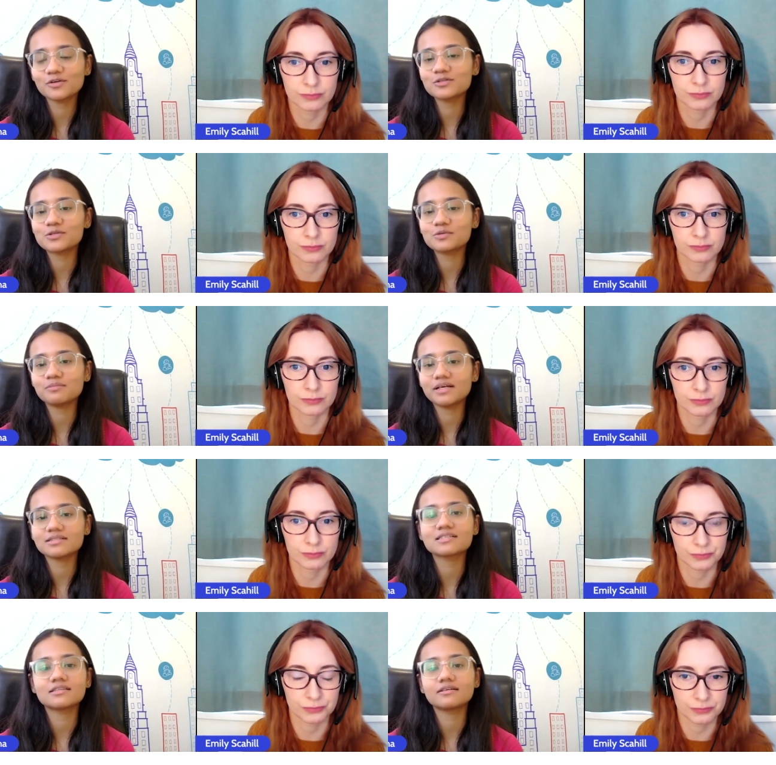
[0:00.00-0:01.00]
Speaker 1: the call on zoom
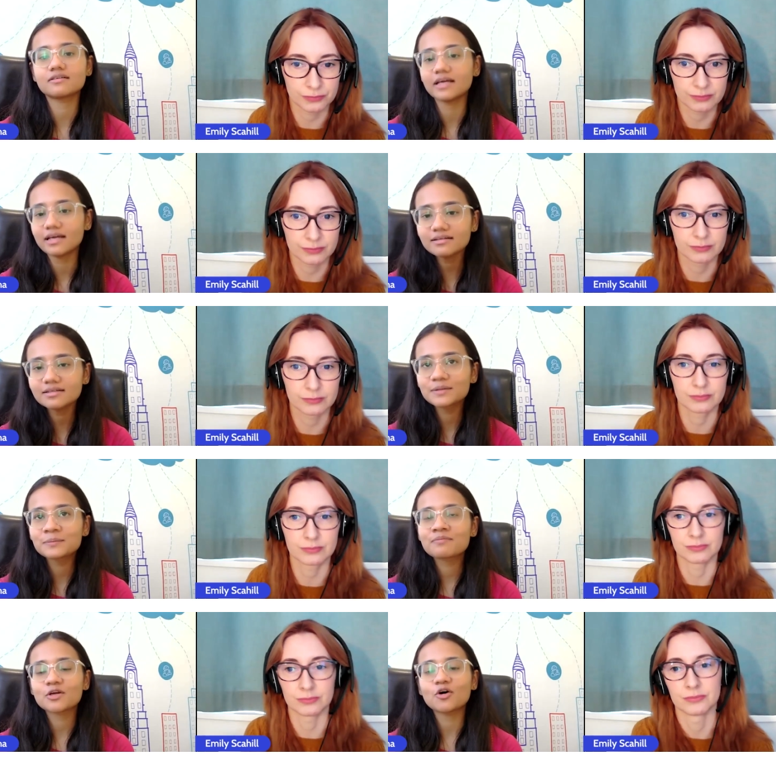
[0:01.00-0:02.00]
because it's the rate
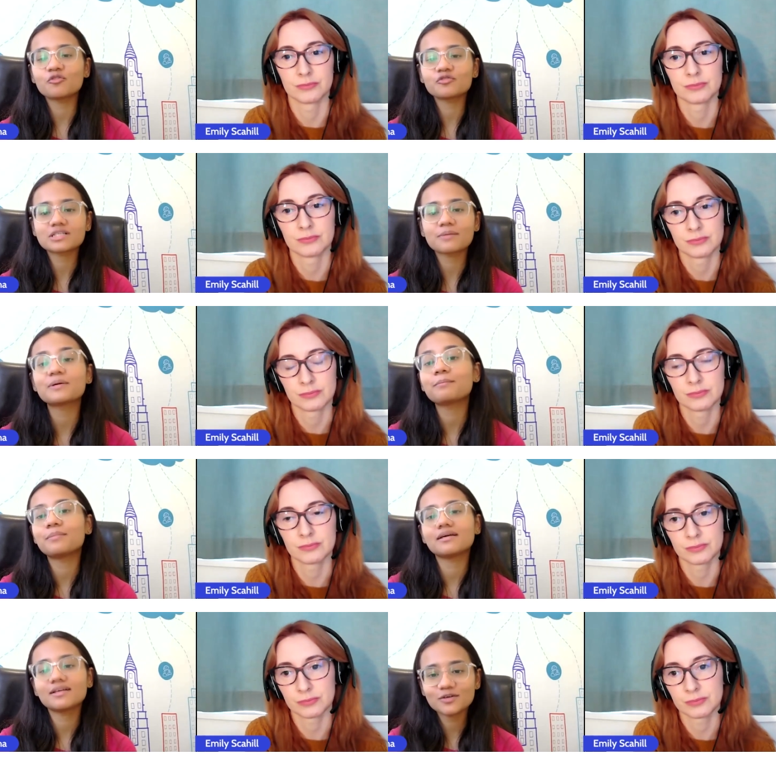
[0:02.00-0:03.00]
of
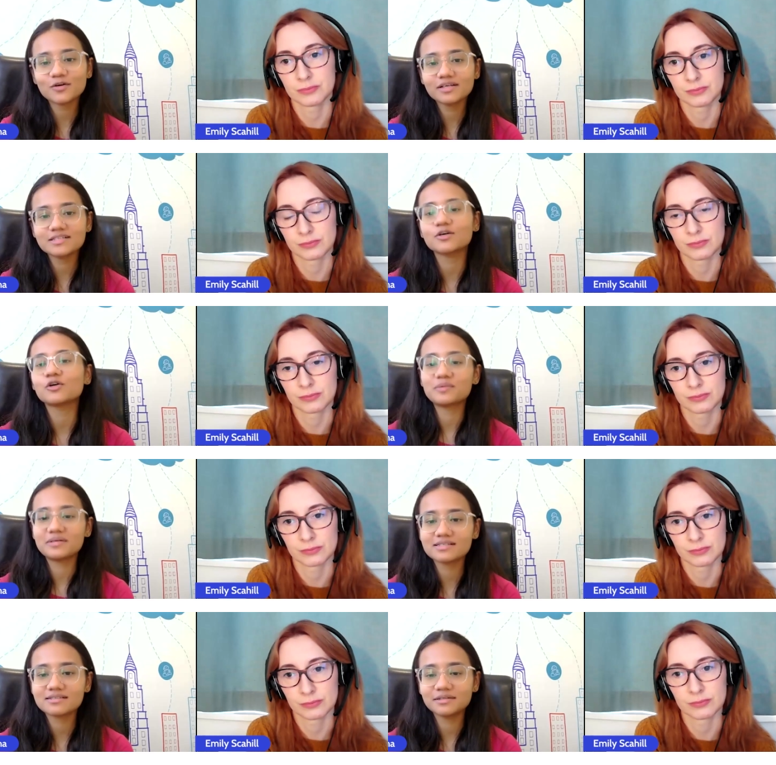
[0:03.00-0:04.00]
someone picking the call is
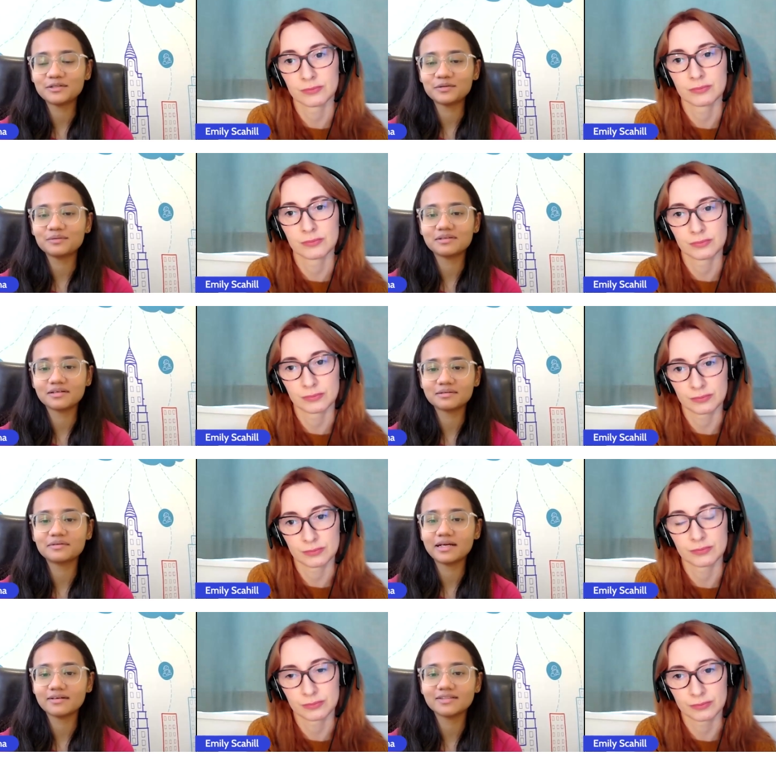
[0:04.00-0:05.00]
always you know
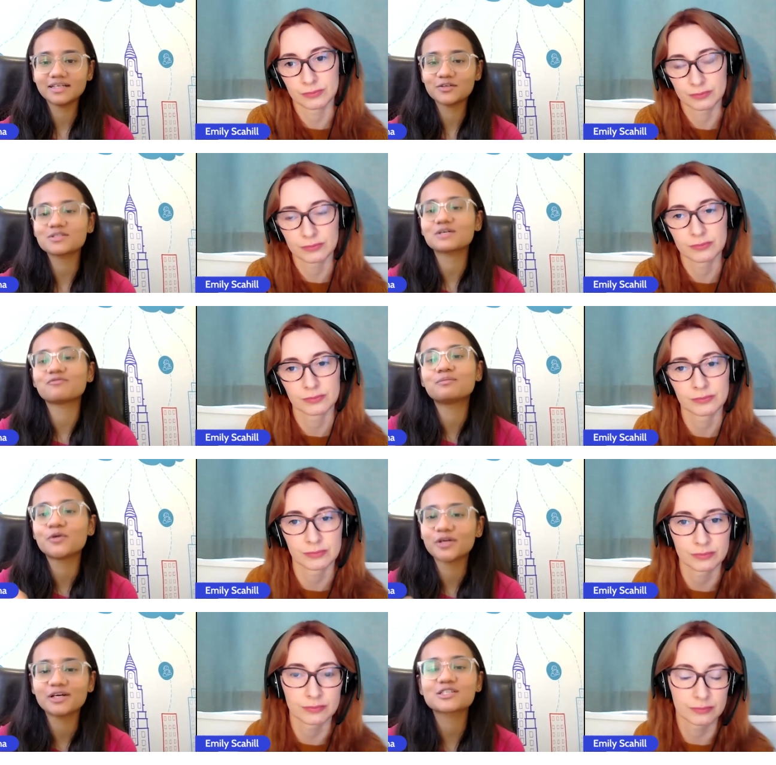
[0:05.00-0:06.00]
uh, greater than you know
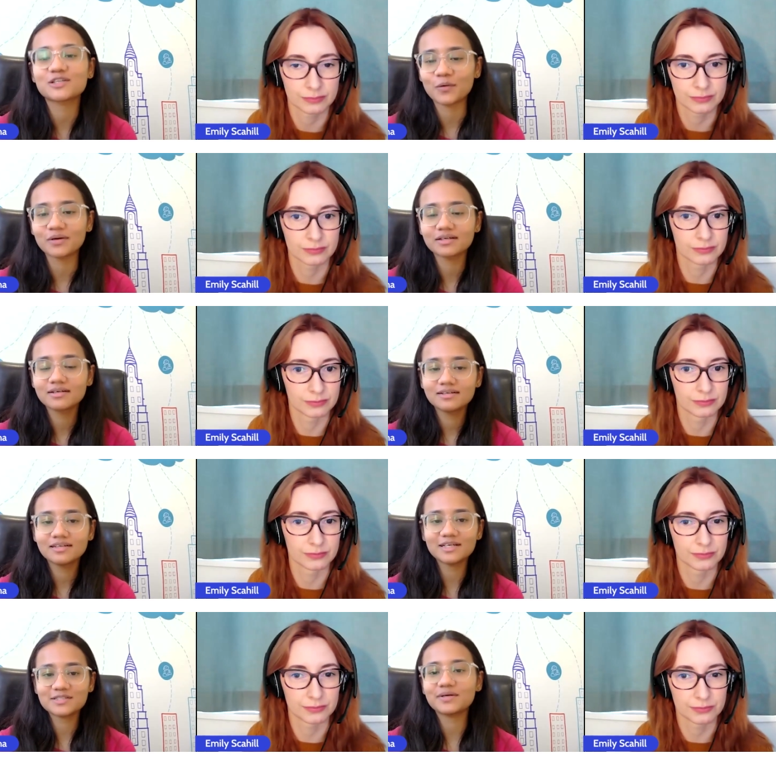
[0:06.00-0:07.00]
someone booking a slot
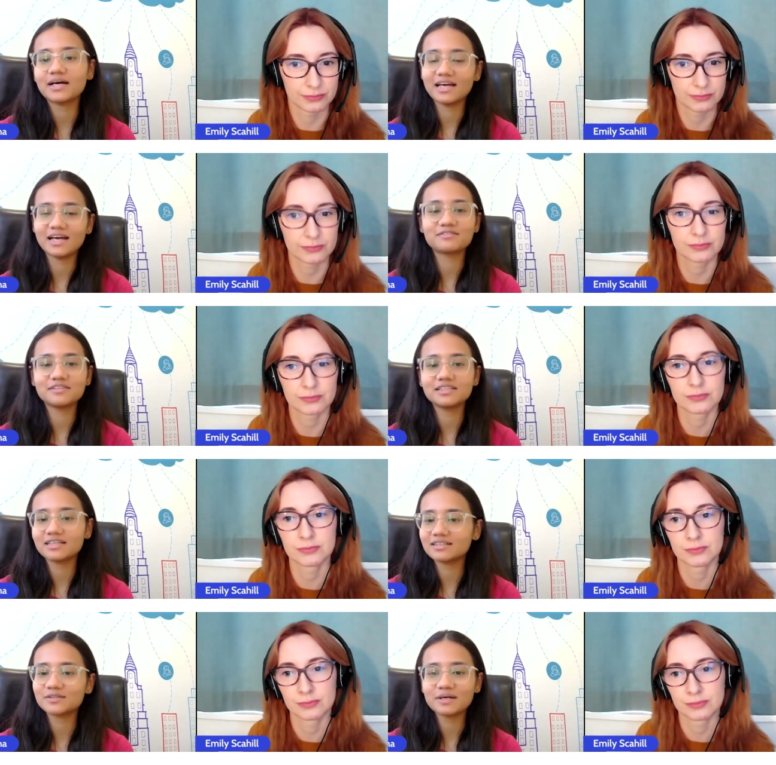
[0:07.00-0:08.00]
like so I, I
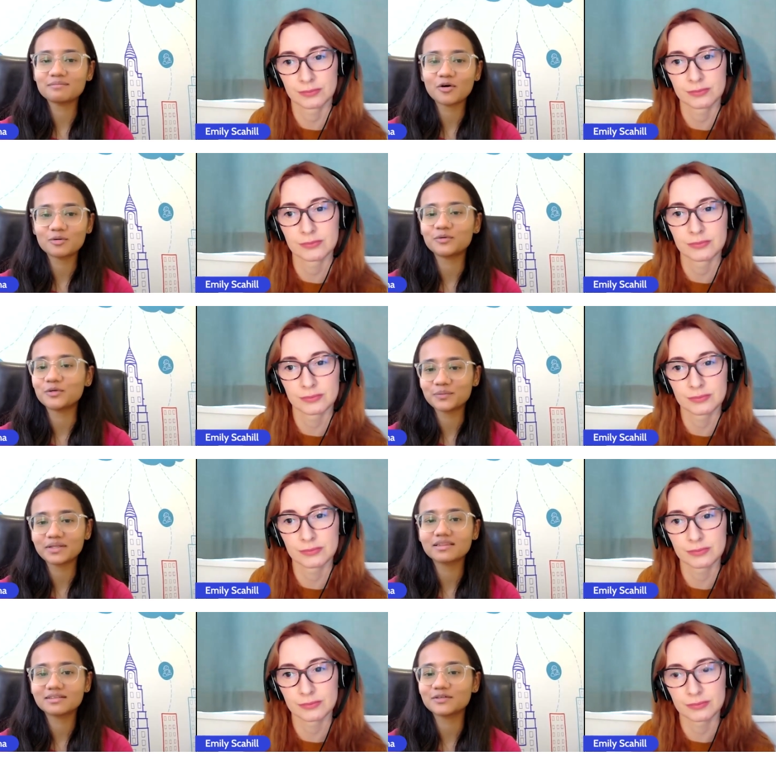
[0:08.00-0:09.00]
feel that you know i'm on
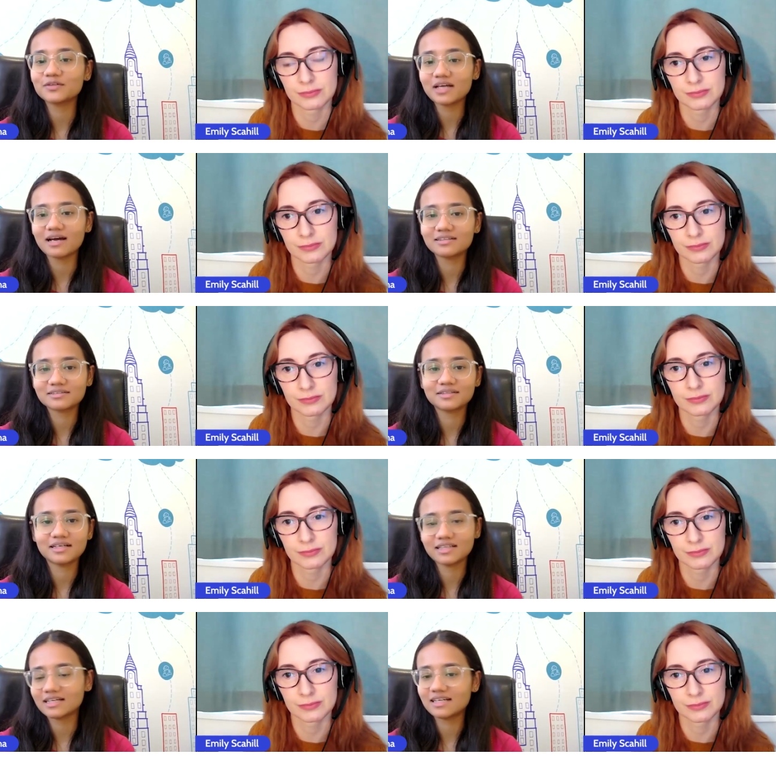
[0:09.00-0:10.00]
board with you know that
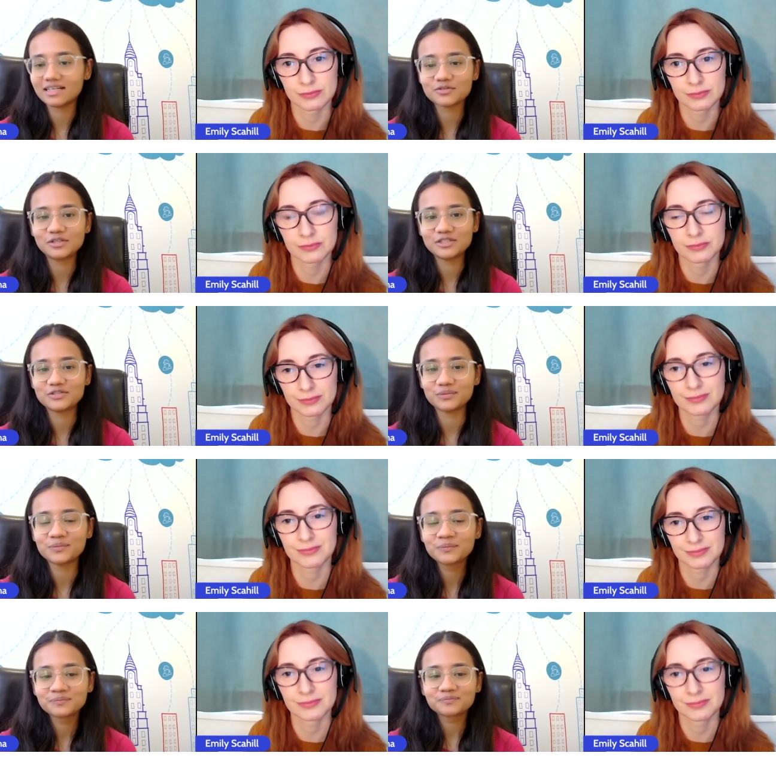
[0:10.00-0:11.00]
and that that's really
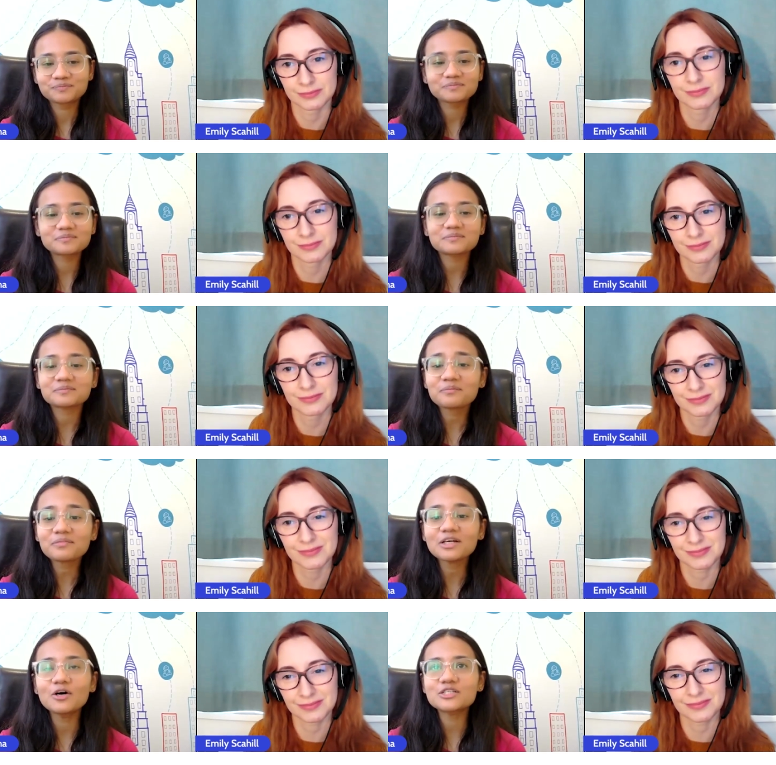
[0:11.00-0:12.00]
true
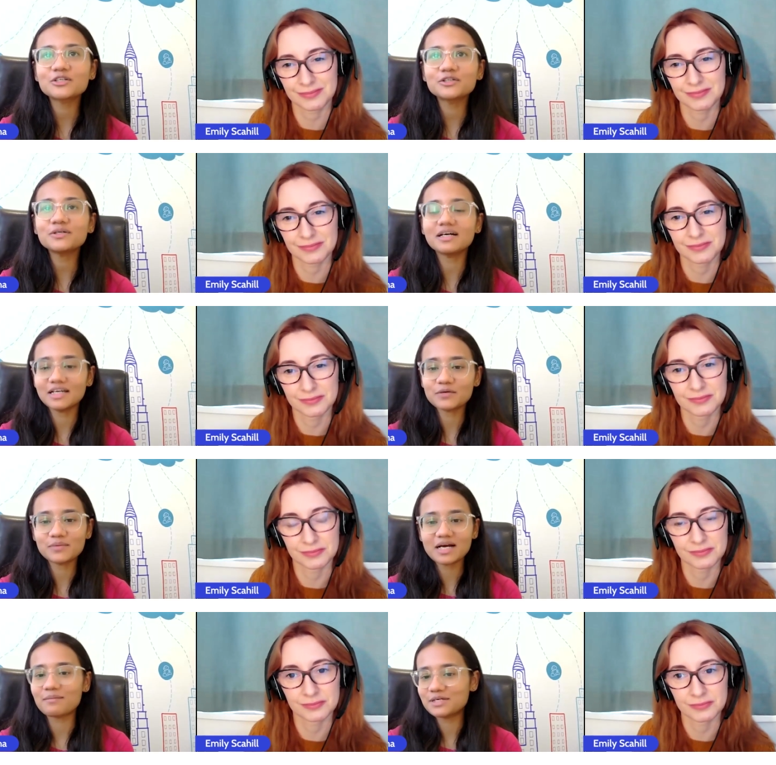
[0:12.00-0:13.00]
also you know uh,
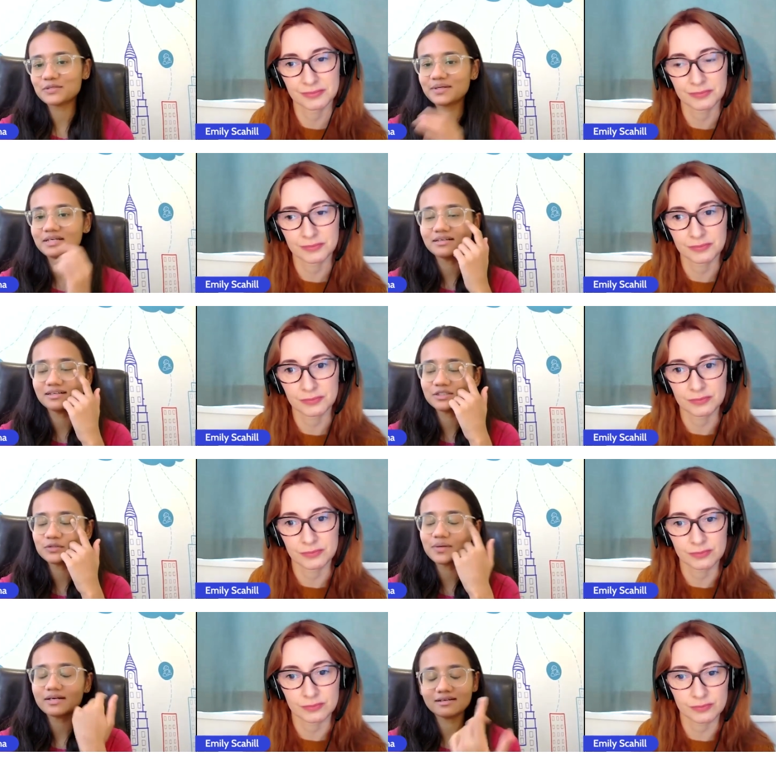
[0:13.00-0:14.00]
like we're coming to an
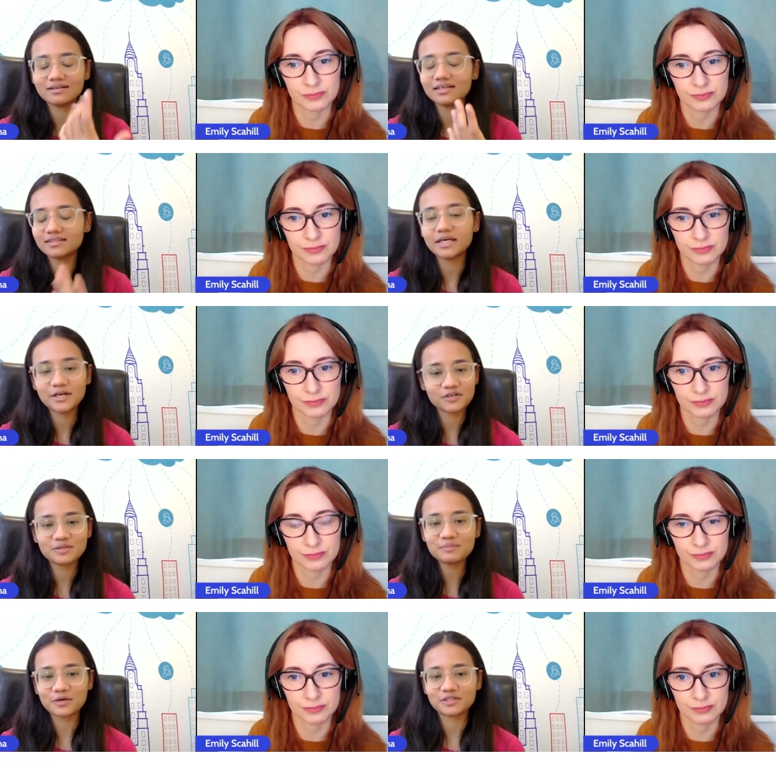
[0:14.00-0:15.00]
uh, to our uh, like the
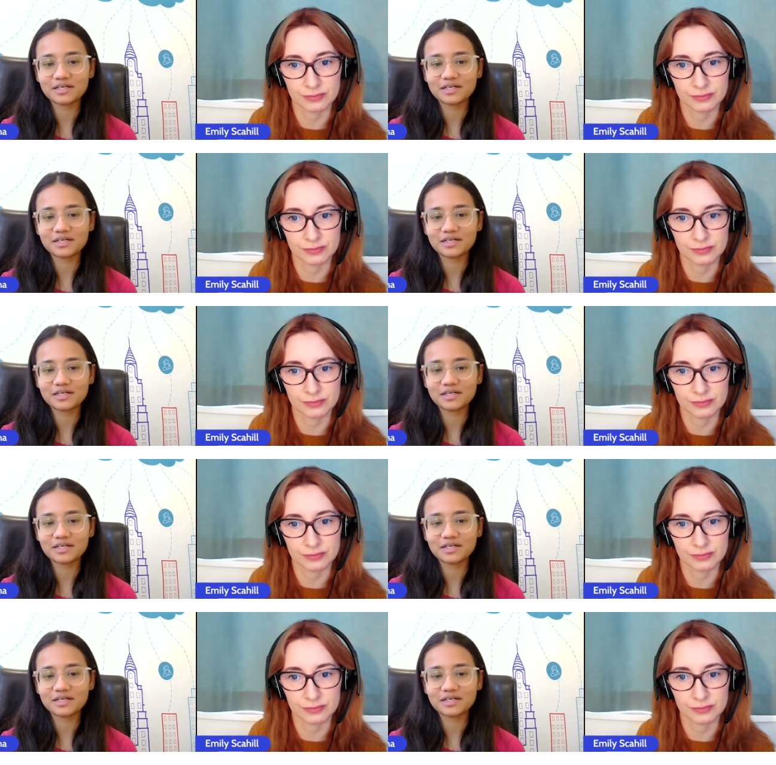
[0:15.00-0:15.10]
end of the